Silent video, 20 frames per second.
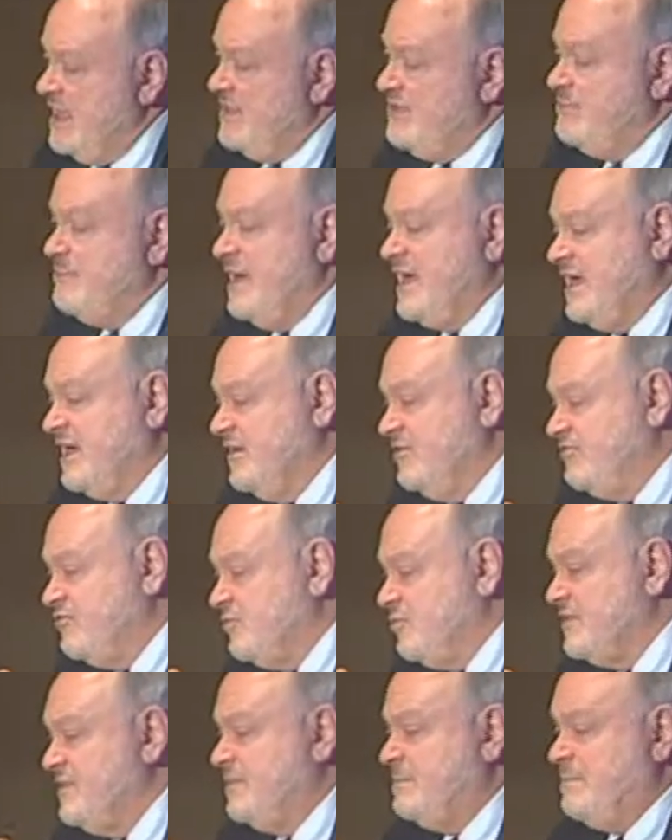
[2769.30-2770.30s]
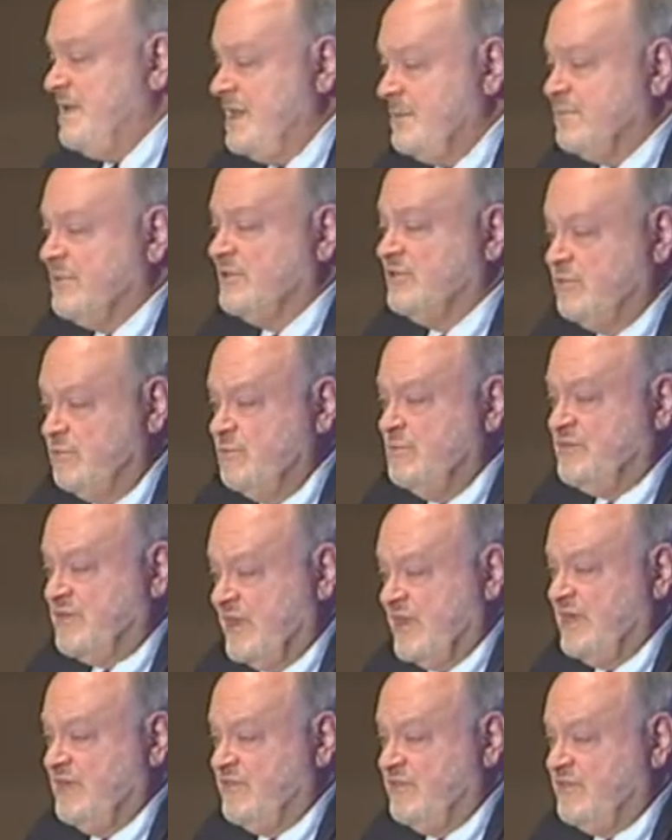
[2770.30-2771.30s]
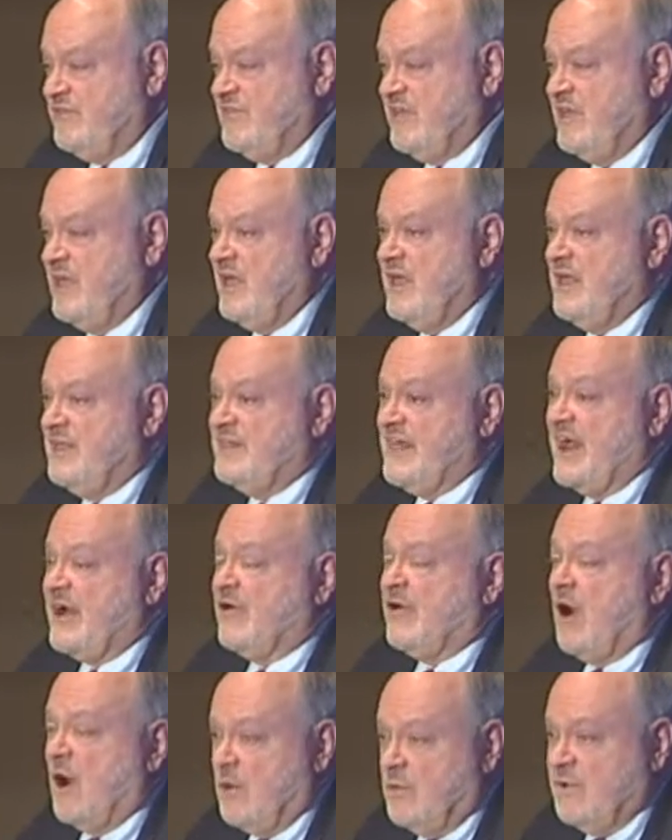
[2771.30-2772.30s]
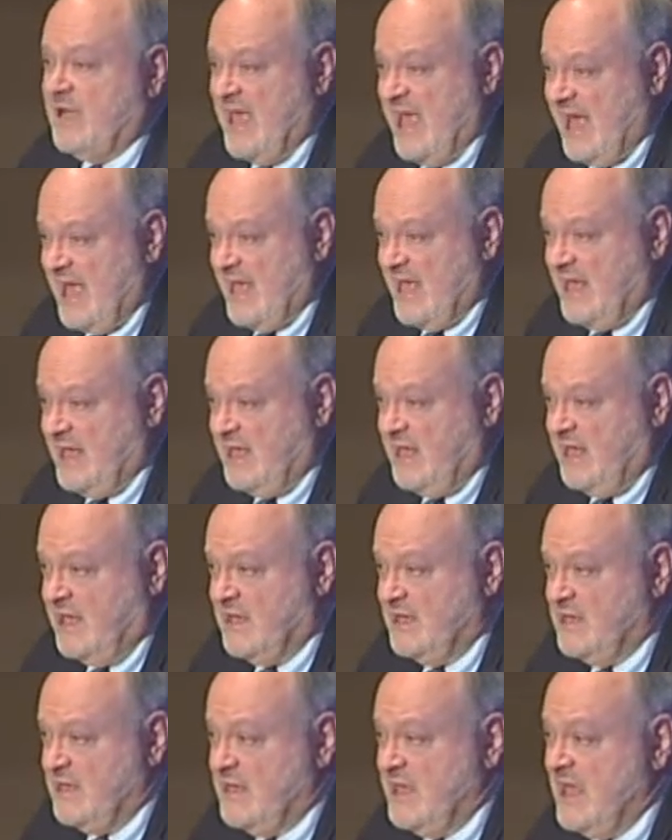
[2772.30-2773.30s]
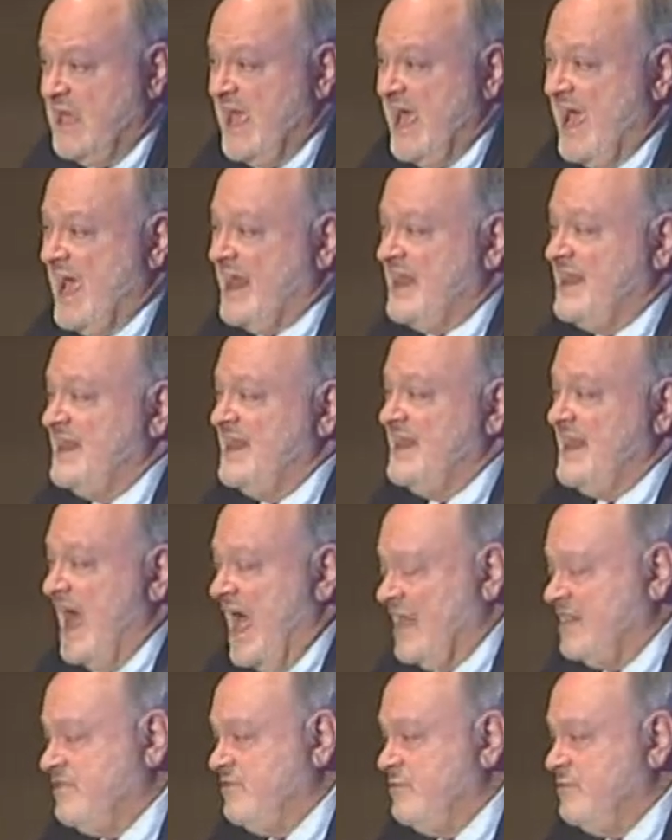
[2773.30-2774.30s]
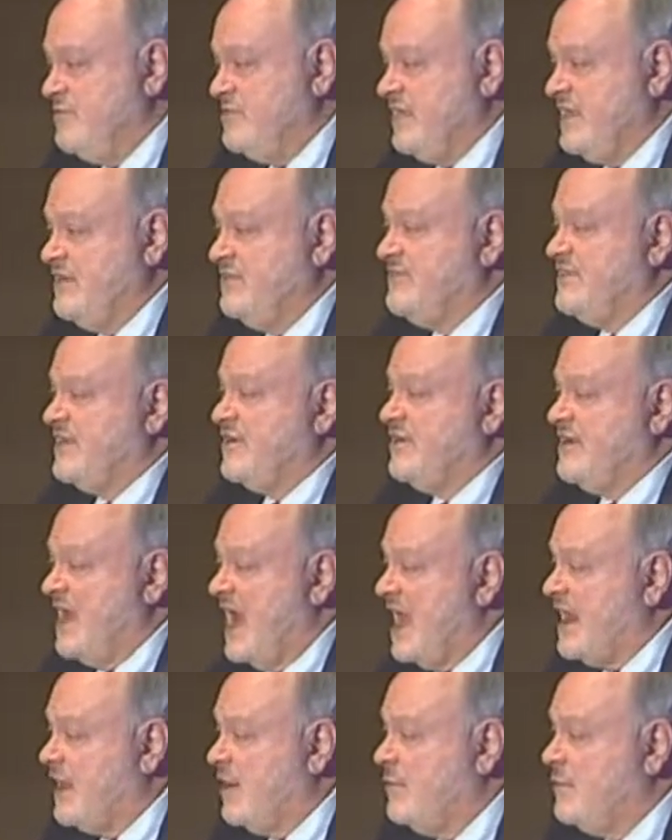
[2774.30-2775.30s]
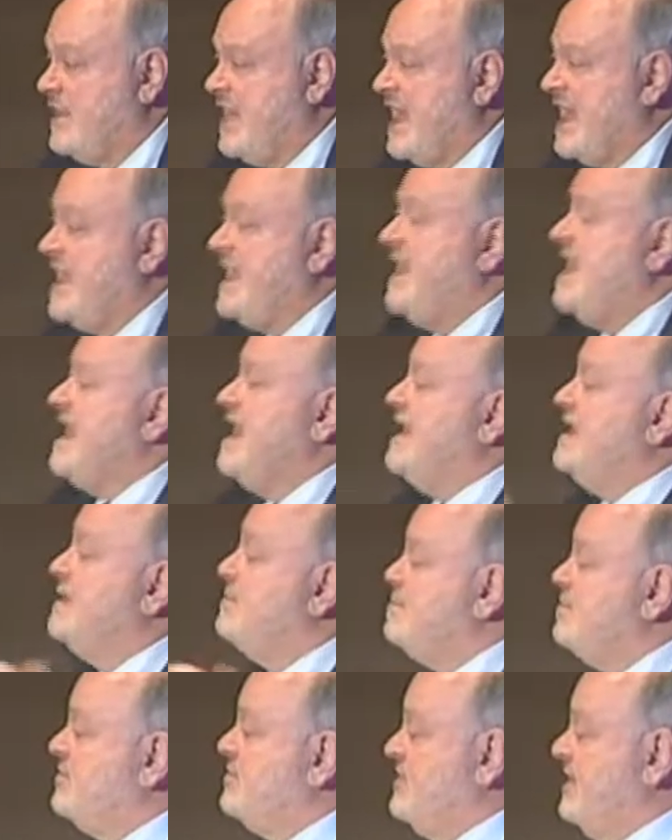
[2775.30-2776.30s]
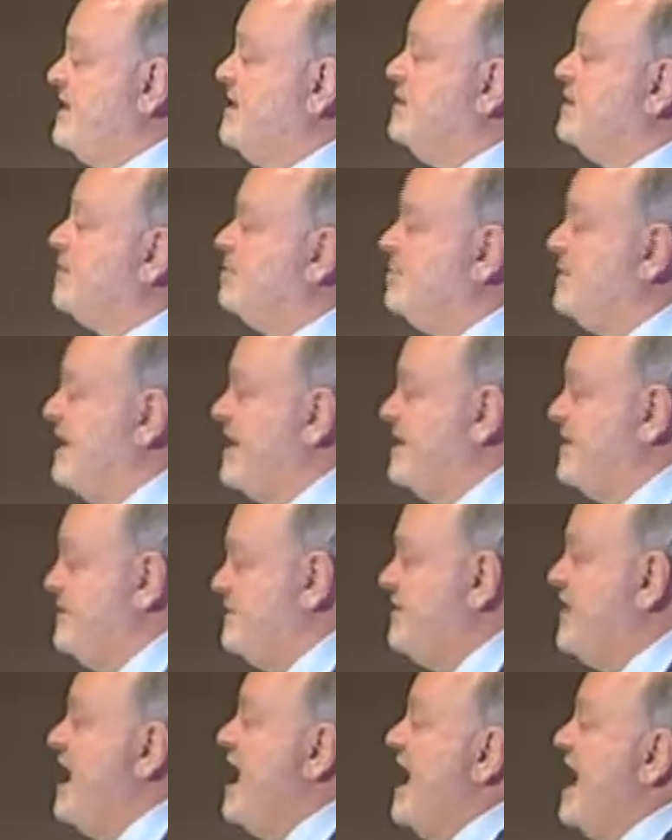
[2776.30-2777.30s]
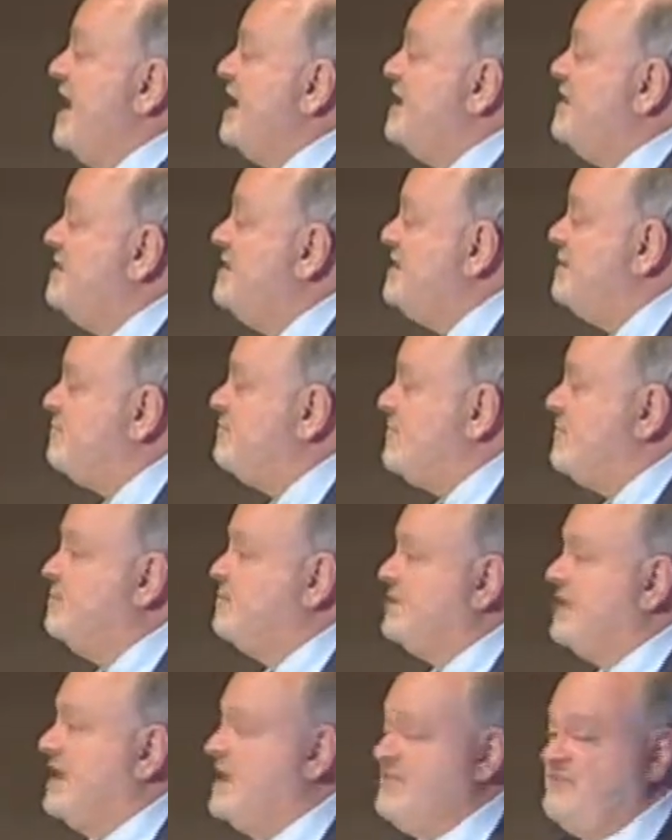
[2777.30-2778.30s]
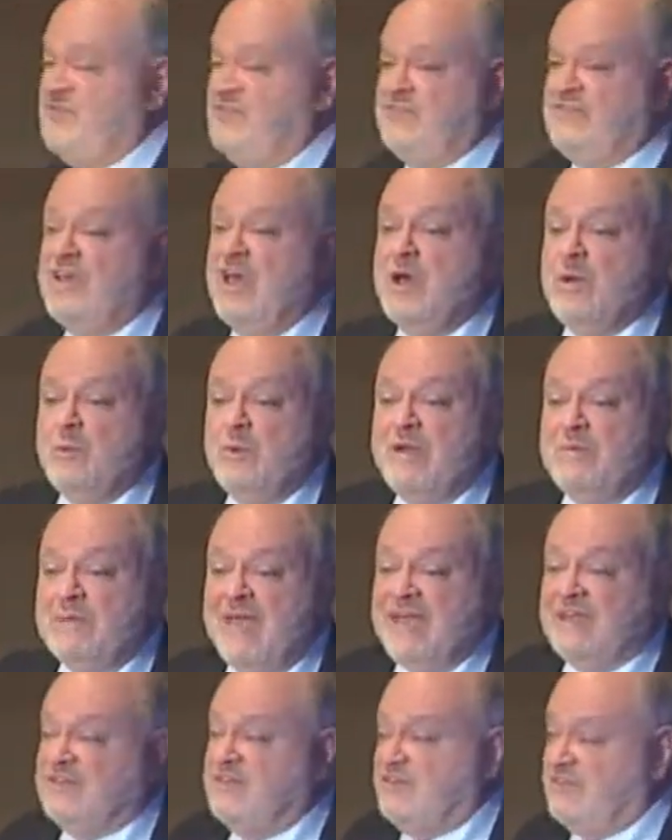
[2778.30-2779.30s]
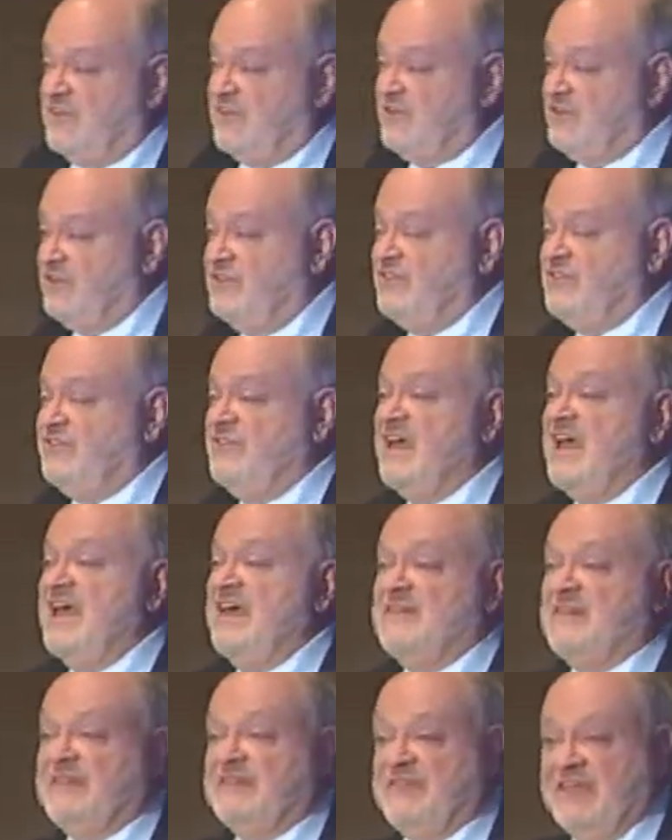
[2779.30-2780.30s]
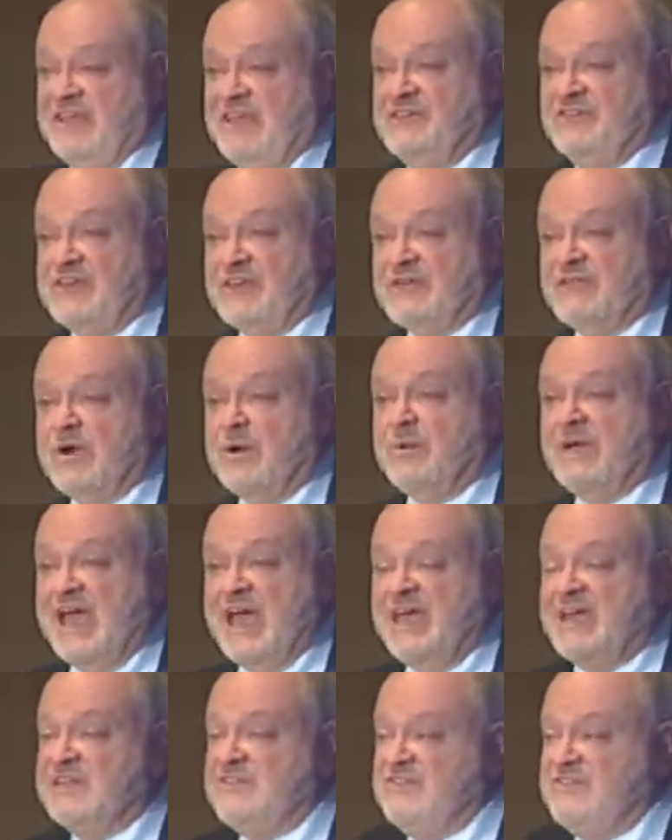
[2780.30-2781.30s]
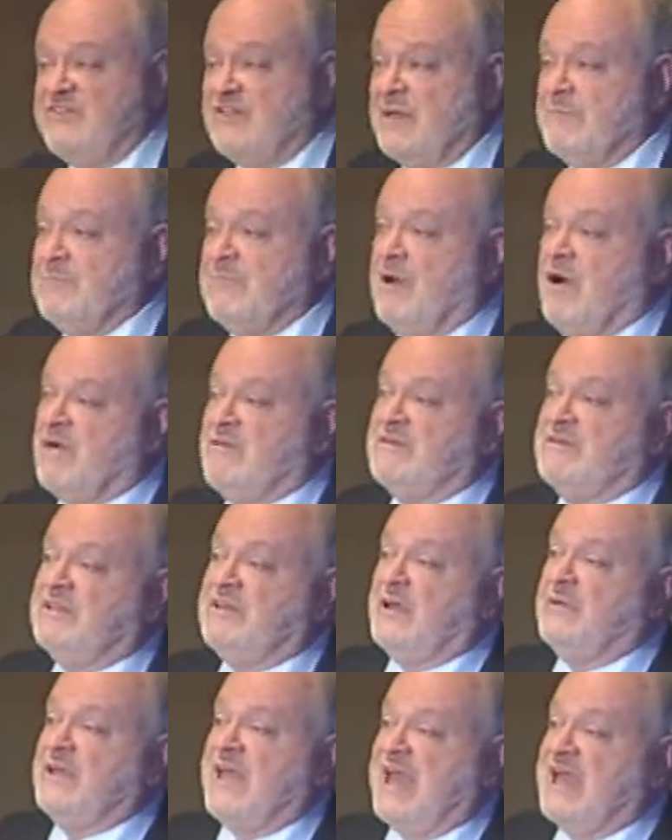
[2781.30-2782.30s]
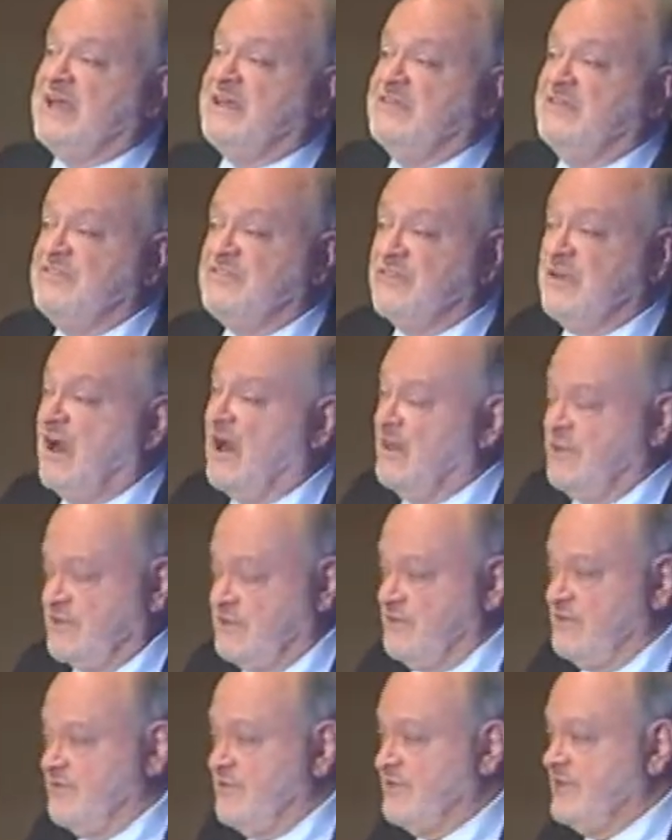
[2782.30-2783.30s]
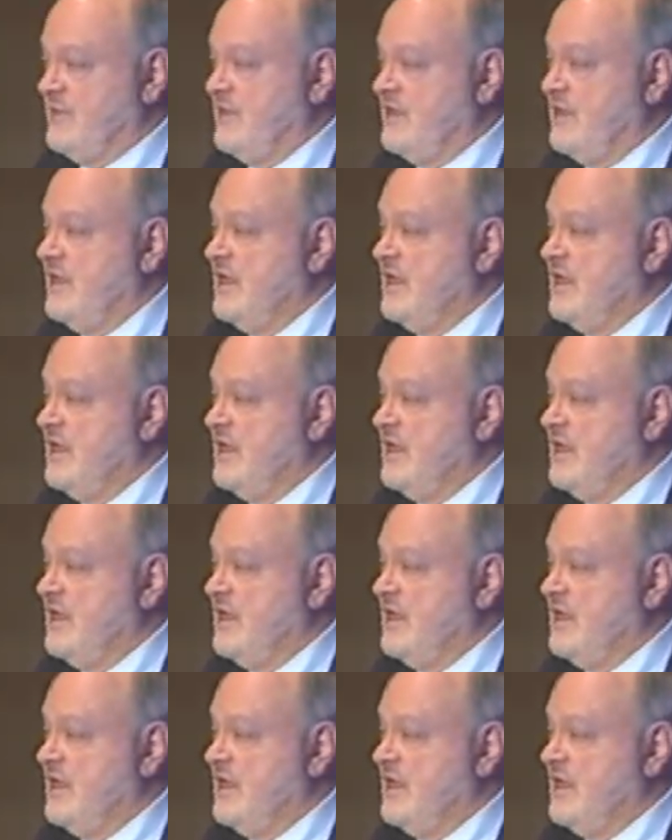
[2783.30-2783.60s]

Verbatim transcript: is making sure that people do things that are okay and not do things that are not okay in a particular place. And in different places, we make decisions that things that are okay in some aren't okay in others.